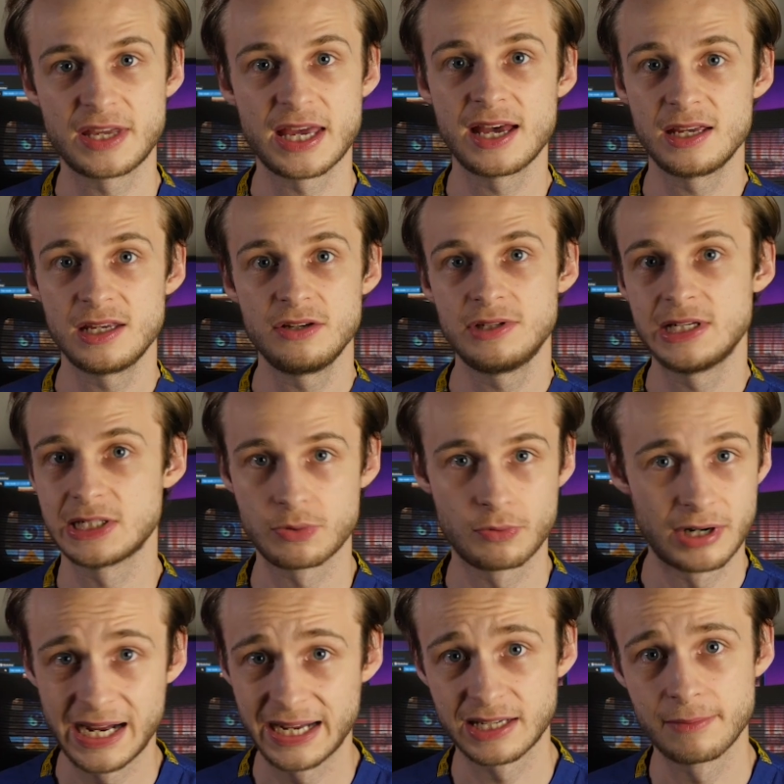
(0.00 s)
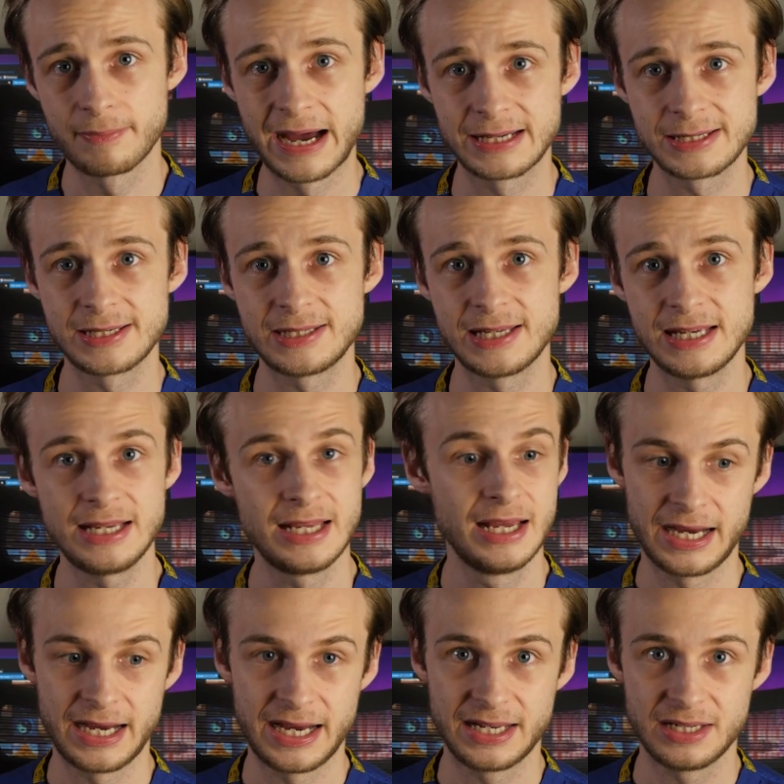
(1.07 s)
care units were at capacity
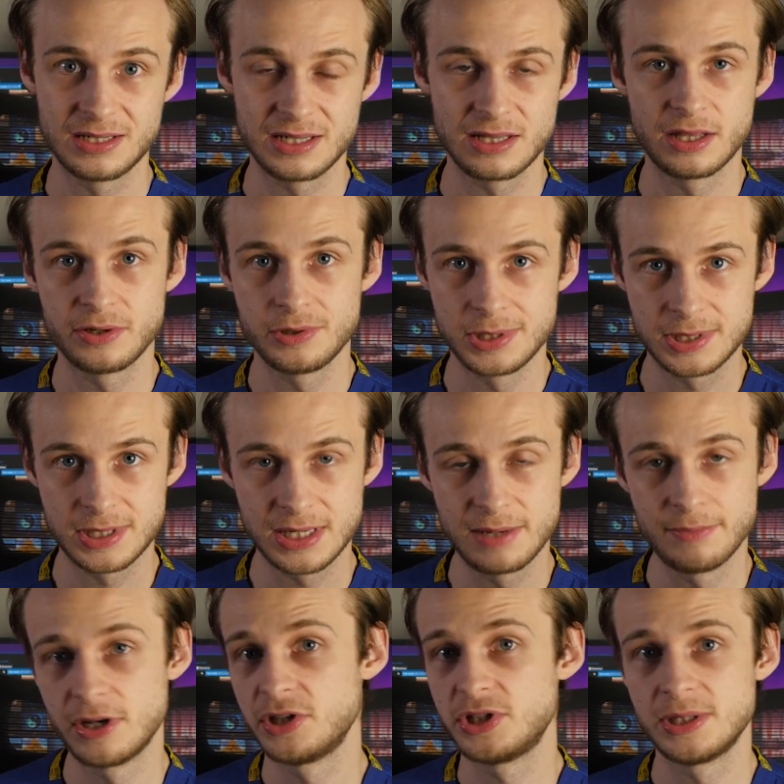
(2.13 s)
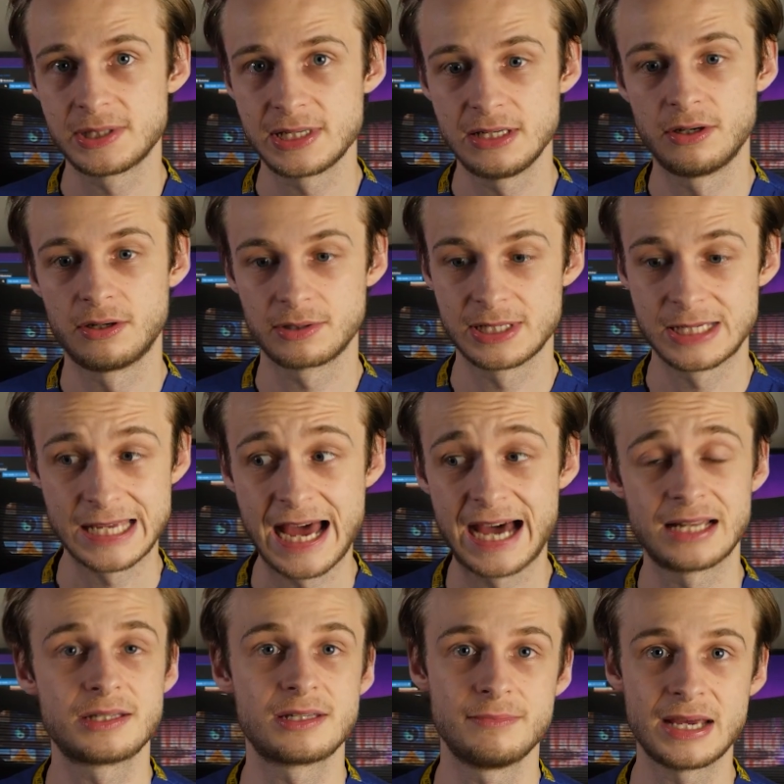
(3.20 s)
and those emergency doctors
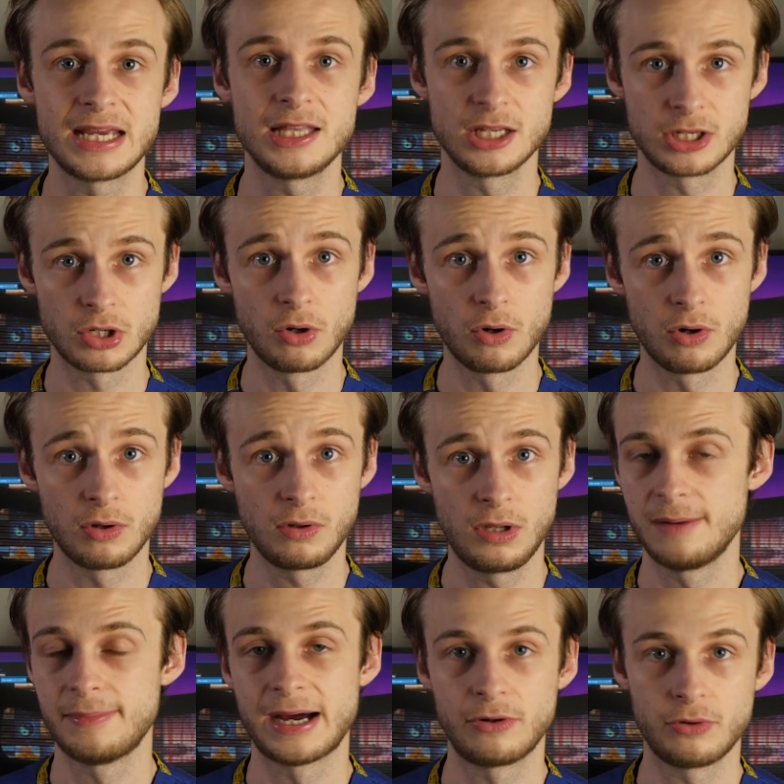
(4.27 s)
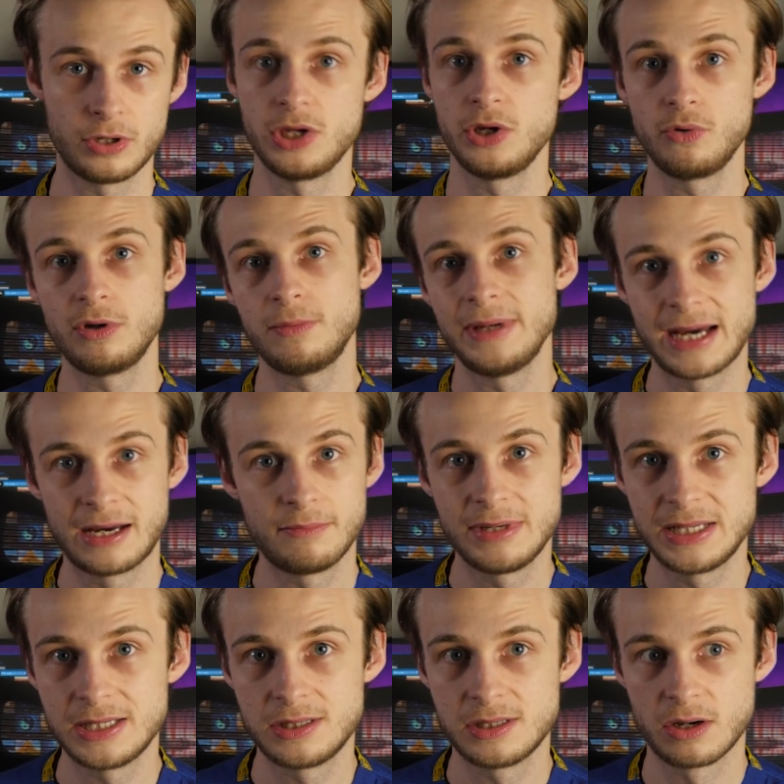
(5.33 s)
had to make the call about who would be
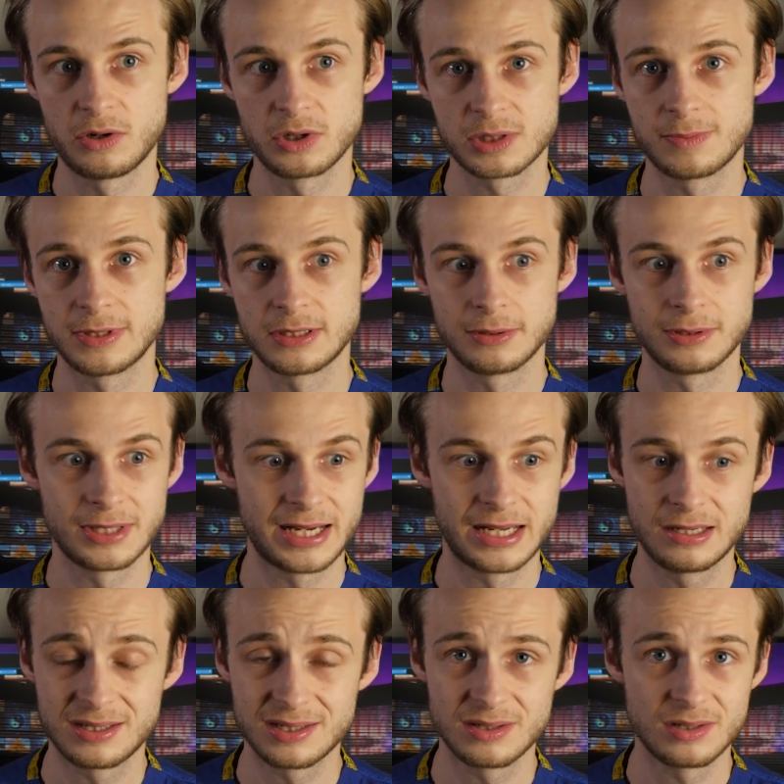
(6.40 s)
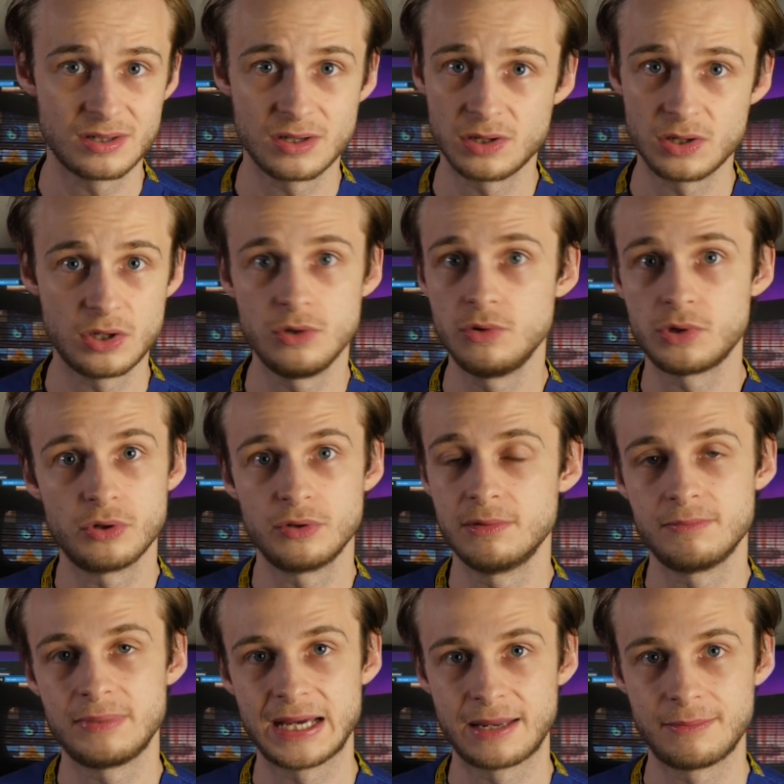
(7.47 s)
admitted to hospital and who
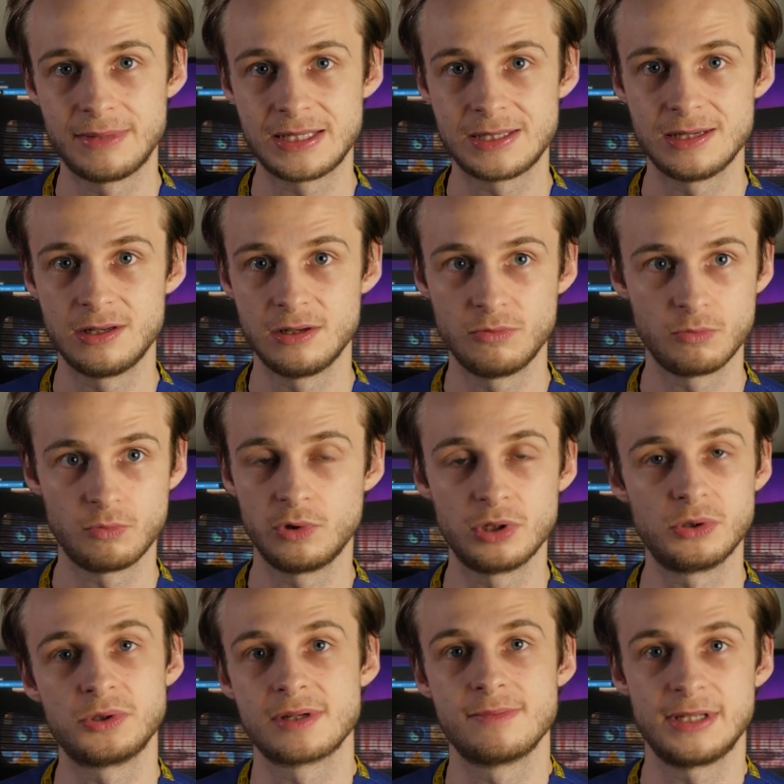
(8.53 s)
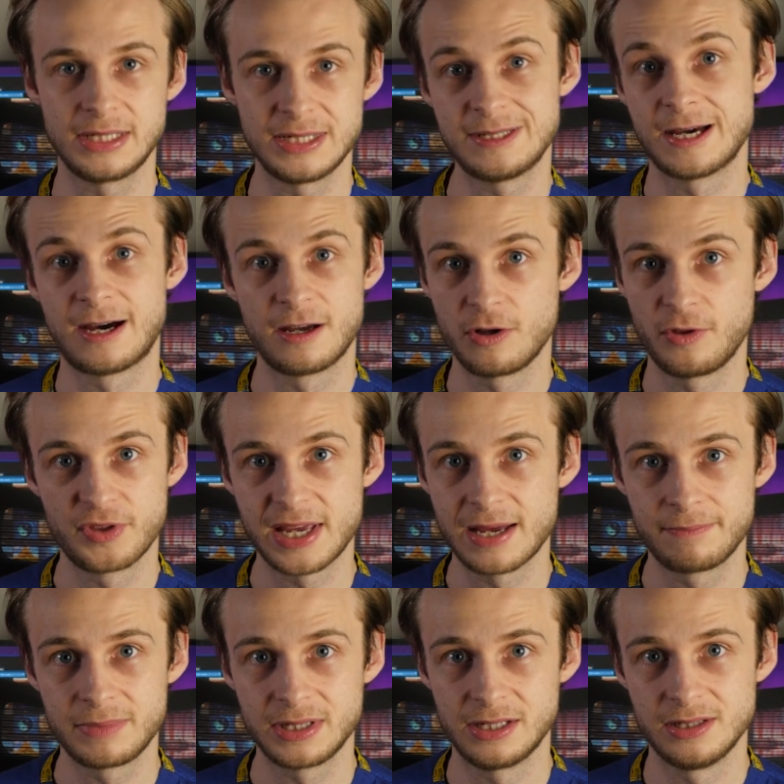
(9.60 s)
couldn't be admitted and would ultimately die on the
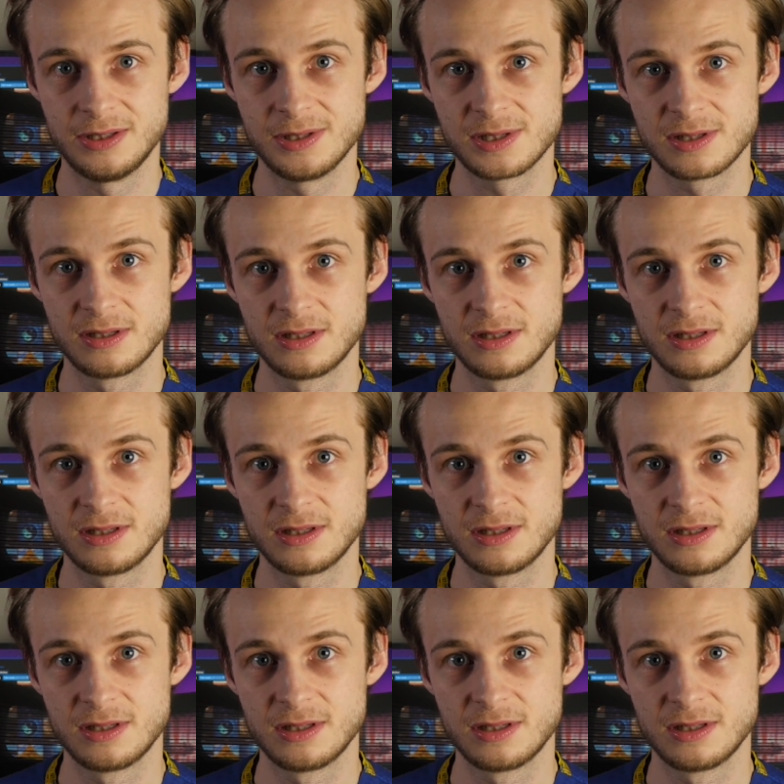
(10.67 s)
ambulance.